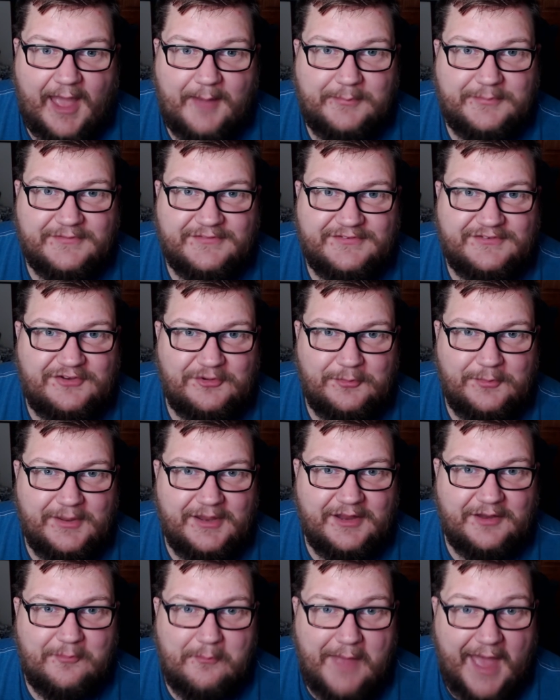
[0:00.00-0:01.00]
happens to
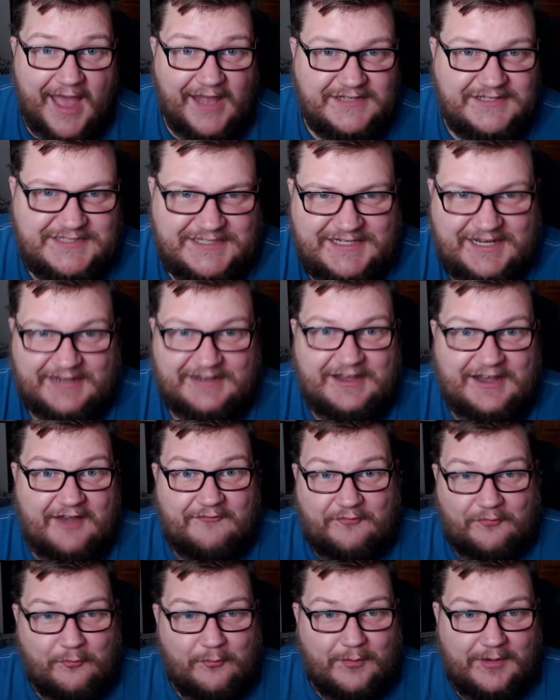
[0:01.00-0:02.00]
me in Magic. I
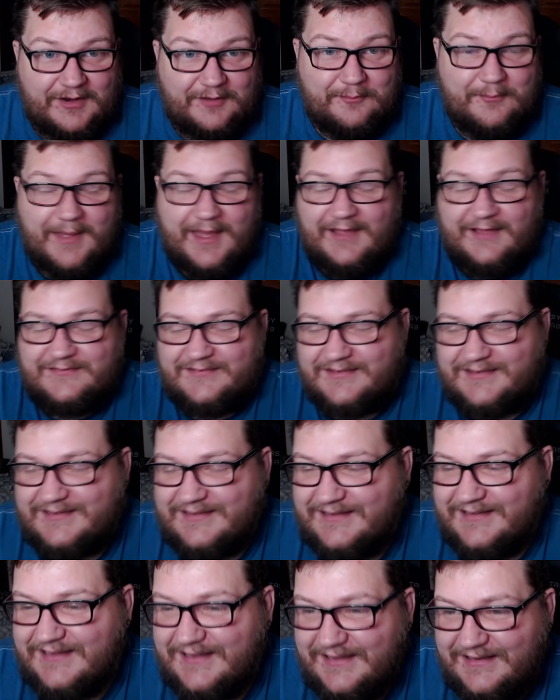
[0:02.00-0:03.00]
never win in Magic.
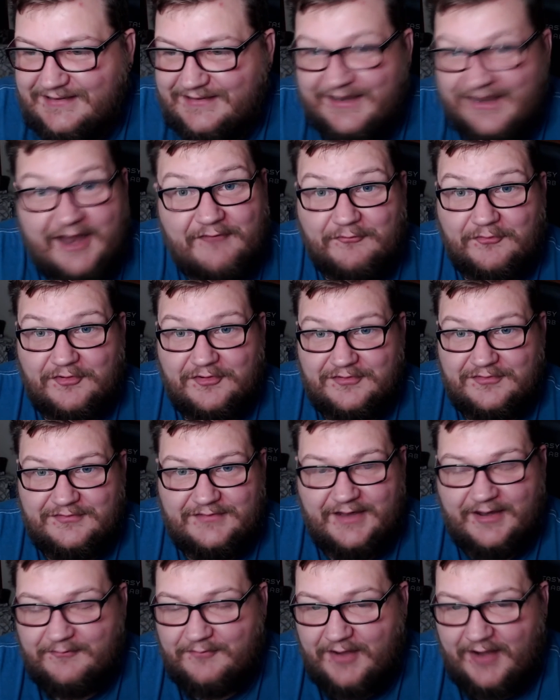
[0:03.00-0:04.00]
Never,
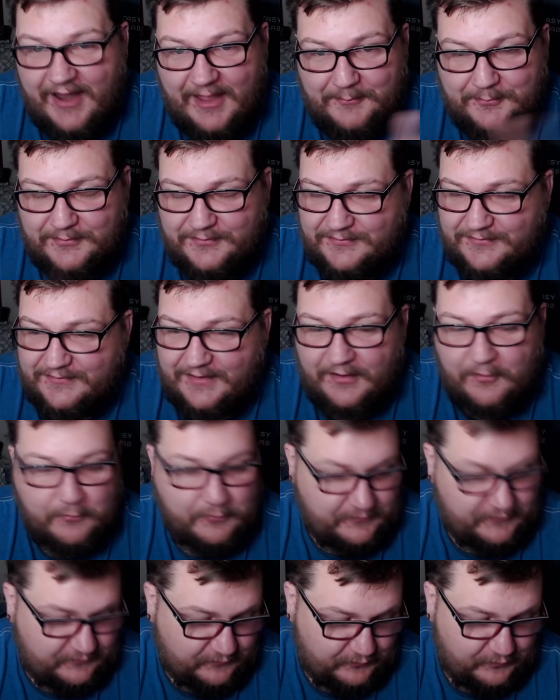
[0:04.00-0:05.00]
never happens. I
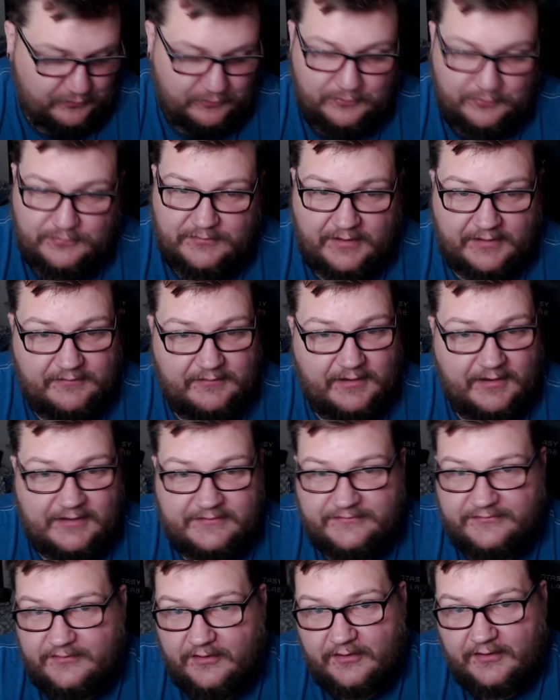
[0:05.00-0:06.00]
always lose. I,
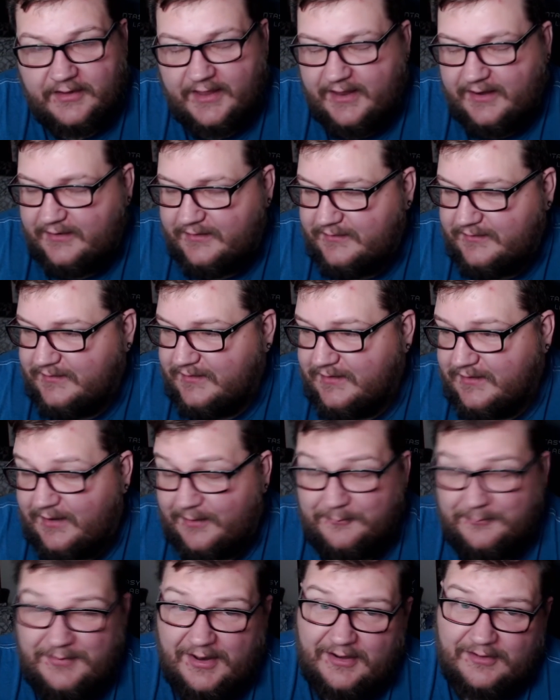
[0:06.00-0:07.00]
I suck at it.
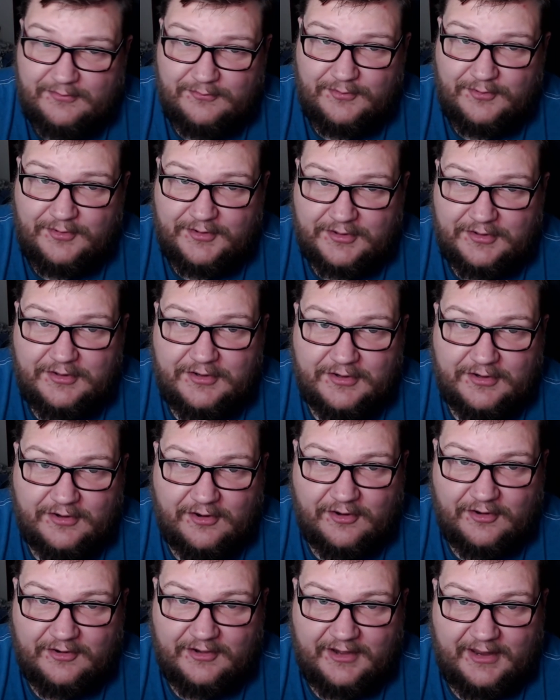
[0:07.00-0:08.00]
I'm not really good at
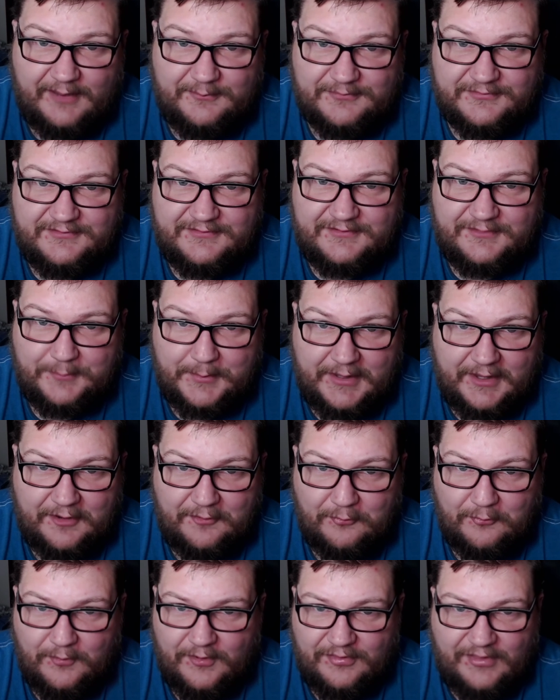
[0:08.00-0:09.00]
card games to
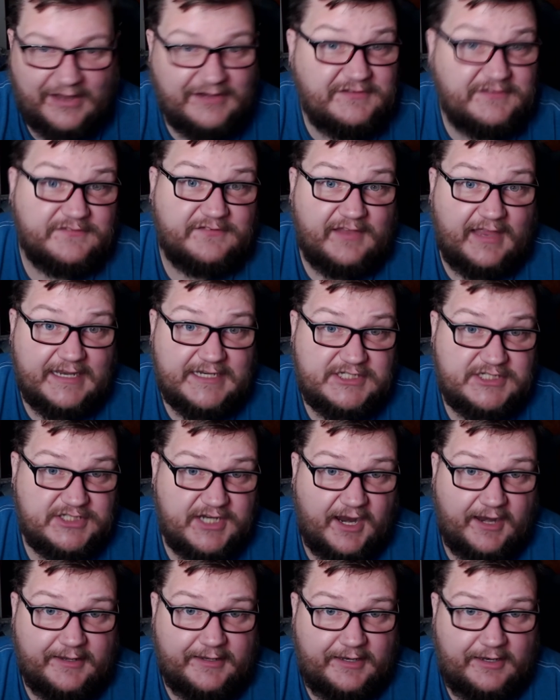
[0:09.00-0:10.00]
begin with. I just like
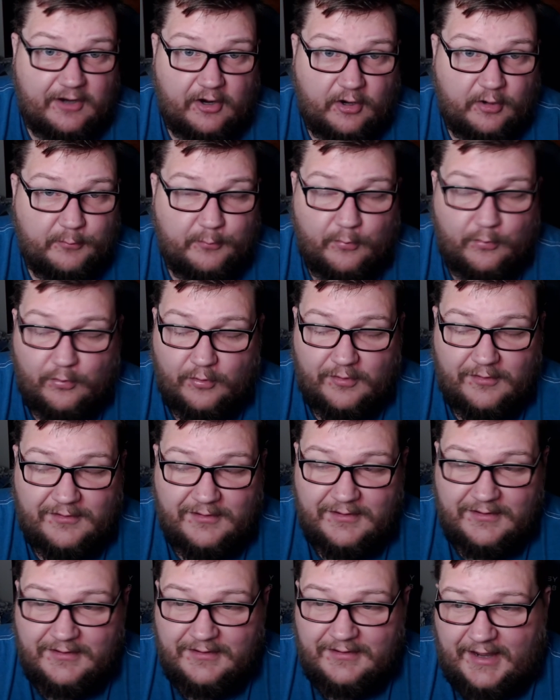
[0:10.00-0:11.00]
shiny cardboard.
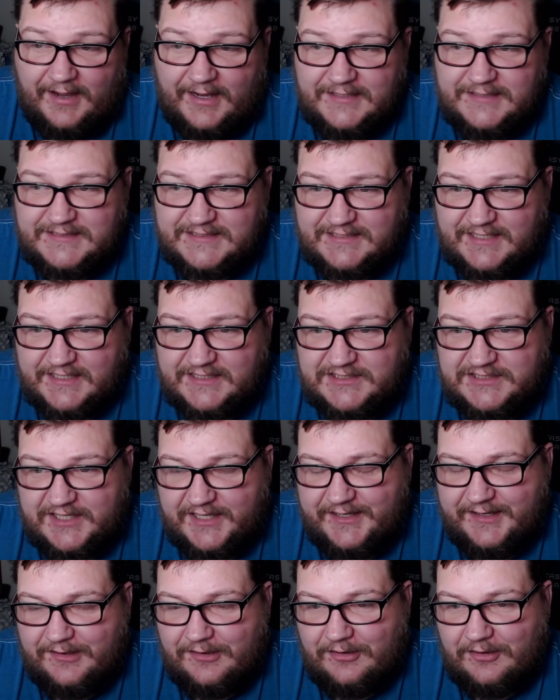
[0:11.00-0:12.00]
I just like
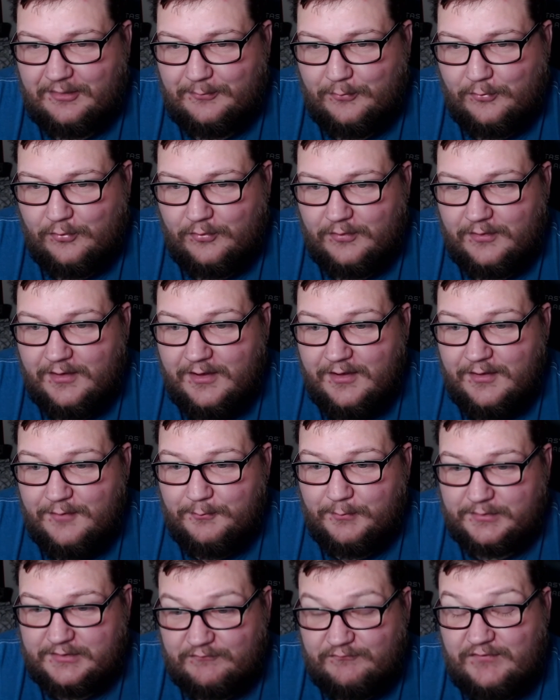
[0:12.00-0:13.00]
shiny cardboard.
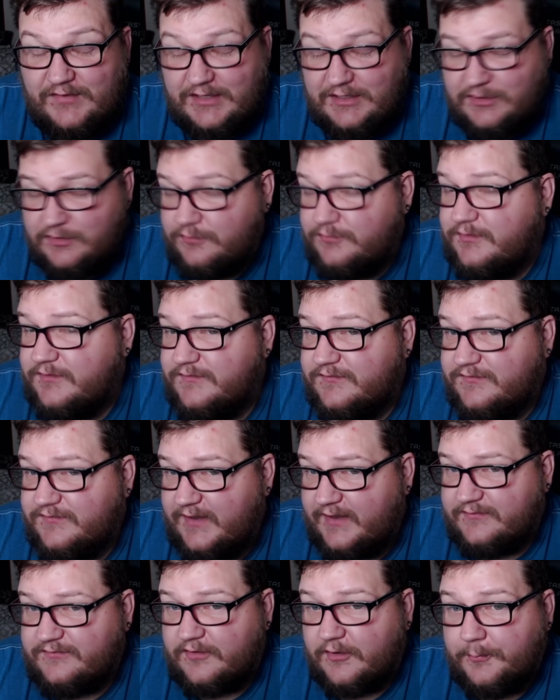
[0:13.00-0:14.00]
But the V Union
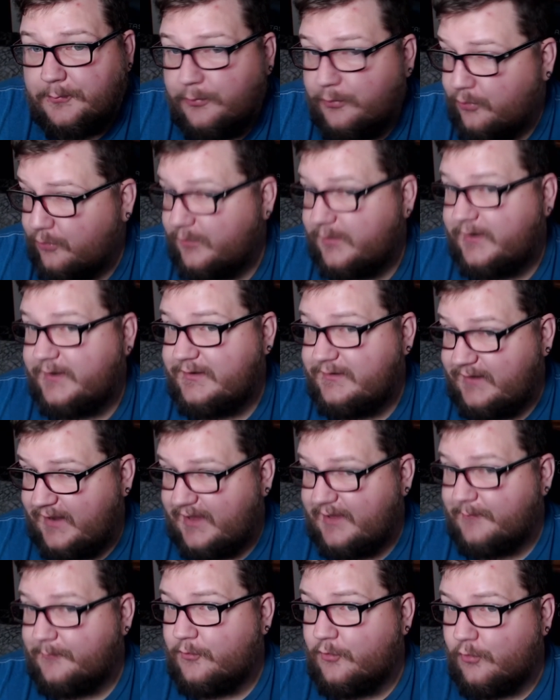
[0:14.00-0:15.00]
sets are pretty
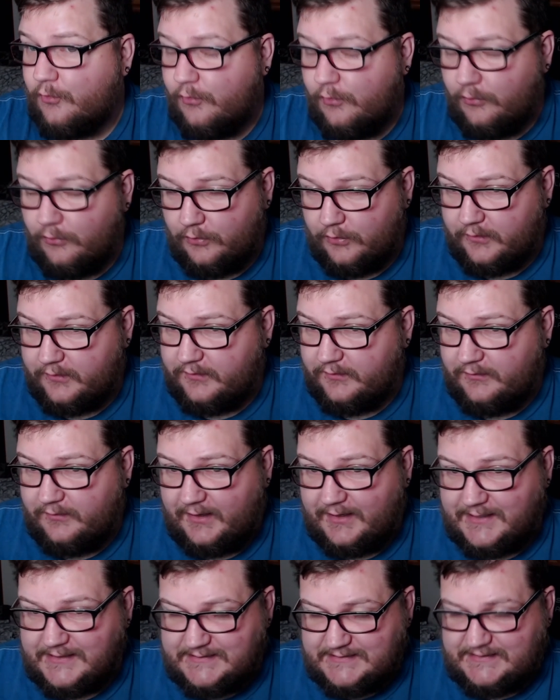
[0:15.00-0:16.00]
damn cool looking.
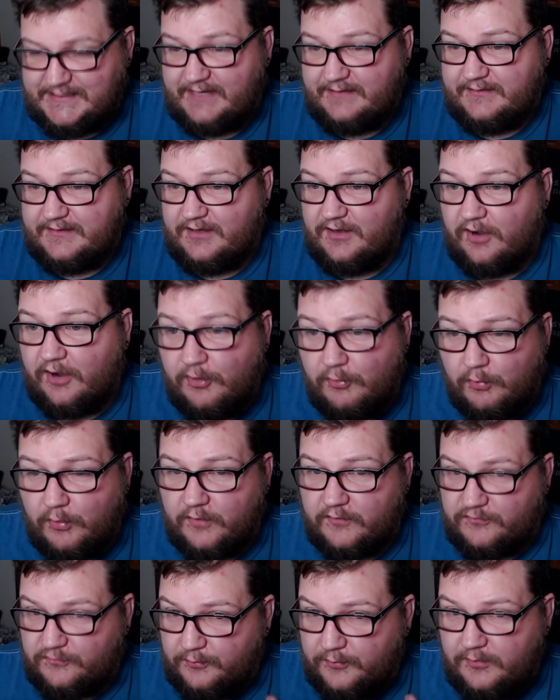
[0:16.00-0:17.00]
Like I said, the
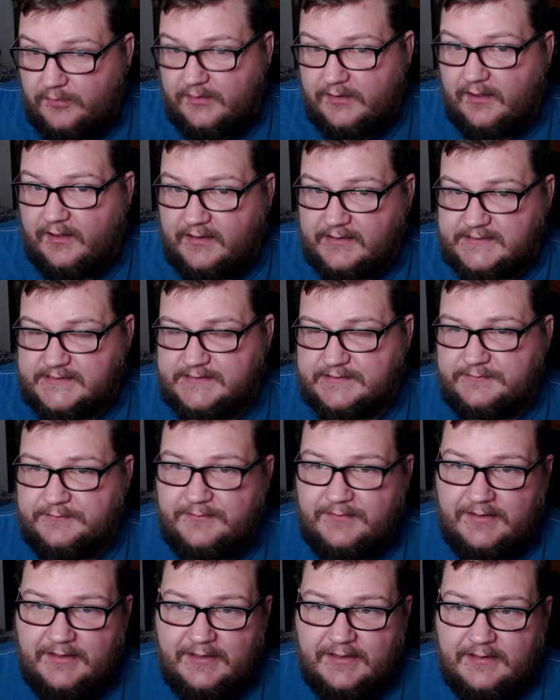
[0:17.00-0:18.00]
artwork's really awesome.
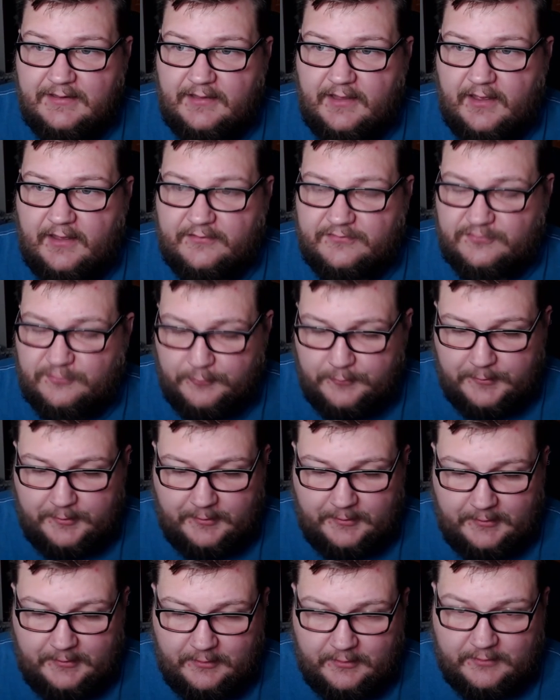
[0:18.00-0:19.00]
Uh, it's going to
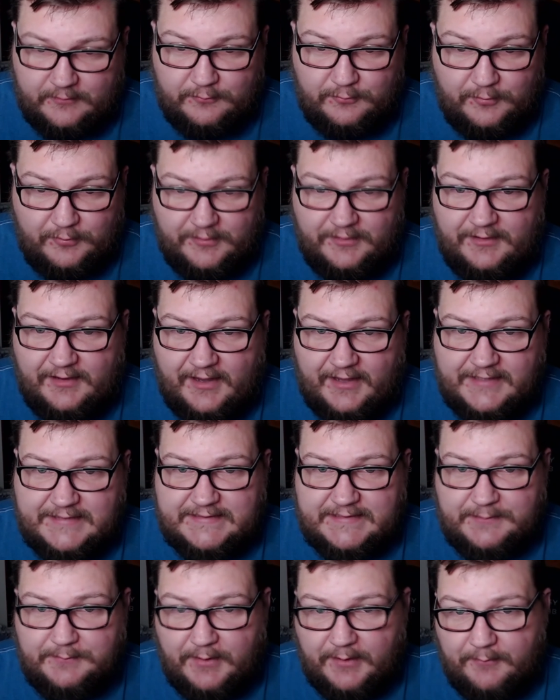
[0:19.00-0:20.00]
really look really
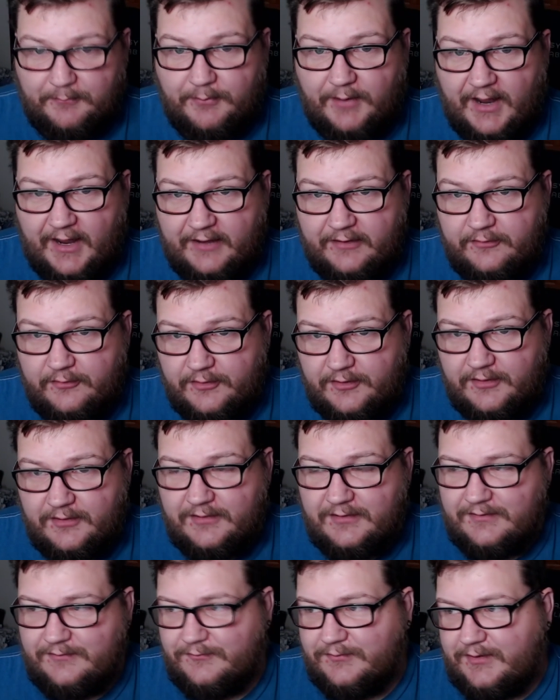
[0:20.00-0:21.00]
nice in my
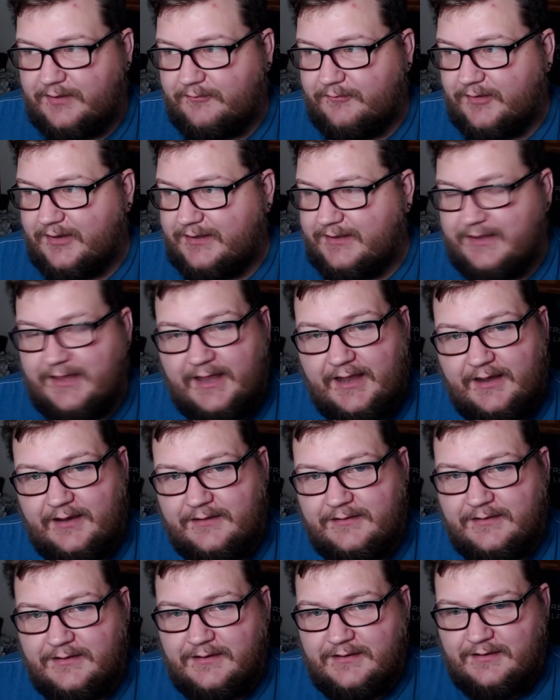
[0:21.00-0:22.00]
binder whenever I get
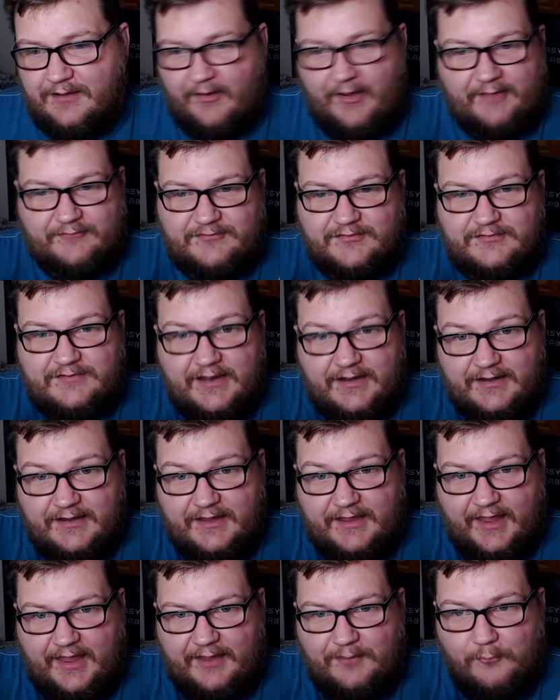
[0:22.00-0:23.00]
it. I'll have to
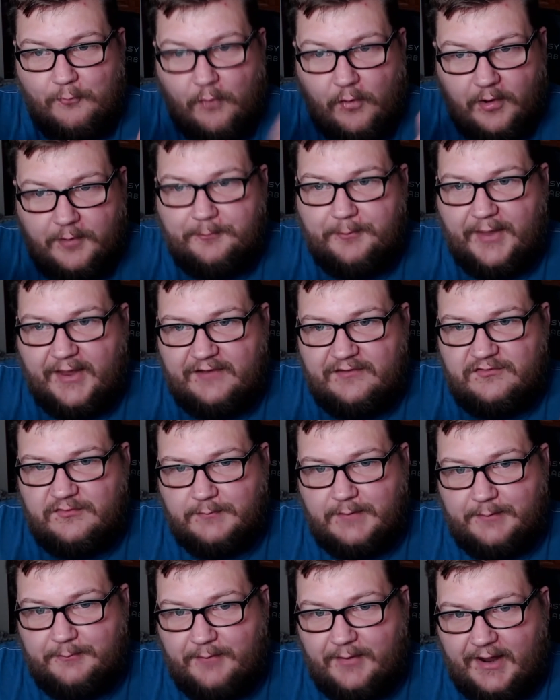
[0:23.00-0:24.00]
dedicate one page of my